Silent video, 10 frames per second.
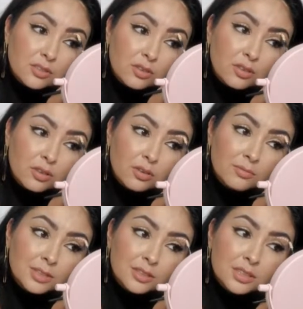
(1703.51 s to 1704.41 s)
Or, oh
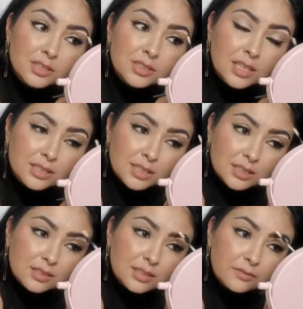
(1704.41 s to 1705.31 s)
my goodness, yes, I
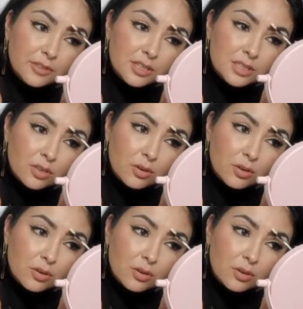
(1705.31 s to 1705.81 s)
see the difference.